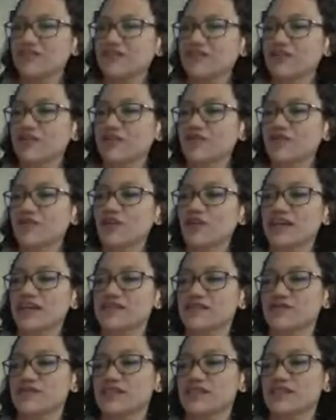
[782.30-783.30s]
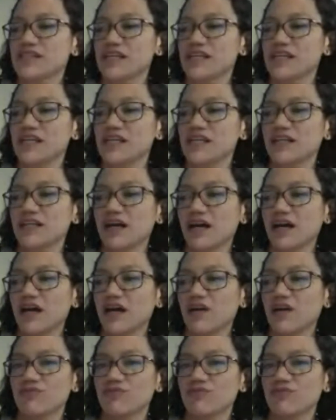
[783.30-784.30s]
know if you guys have seen
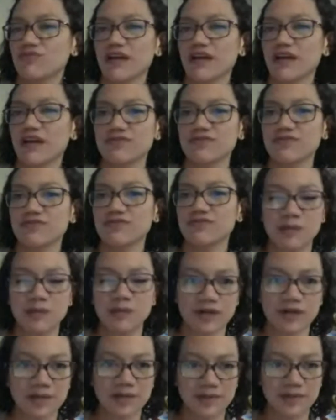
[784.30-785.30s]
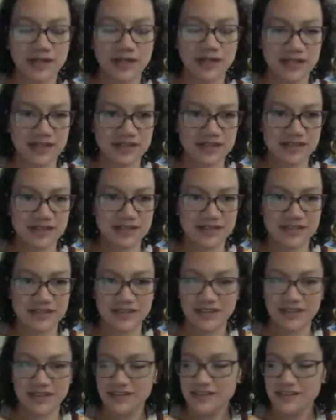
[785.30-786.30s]
Rifle Paper
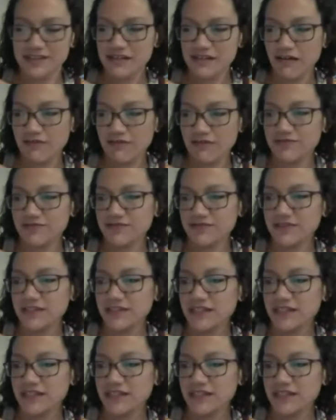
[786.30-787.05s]
Company's stuff.